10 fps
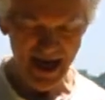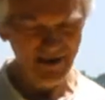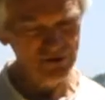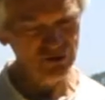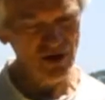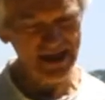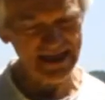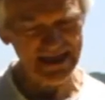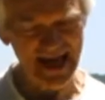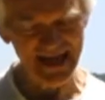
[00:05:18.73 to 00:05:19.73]
haven't tried it
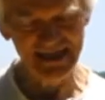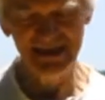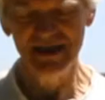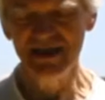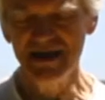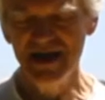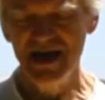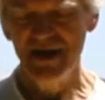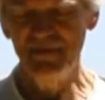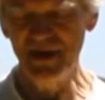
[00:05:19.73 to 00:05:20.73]
yet,
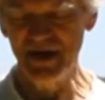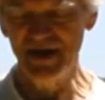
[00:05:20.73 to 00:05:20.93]
but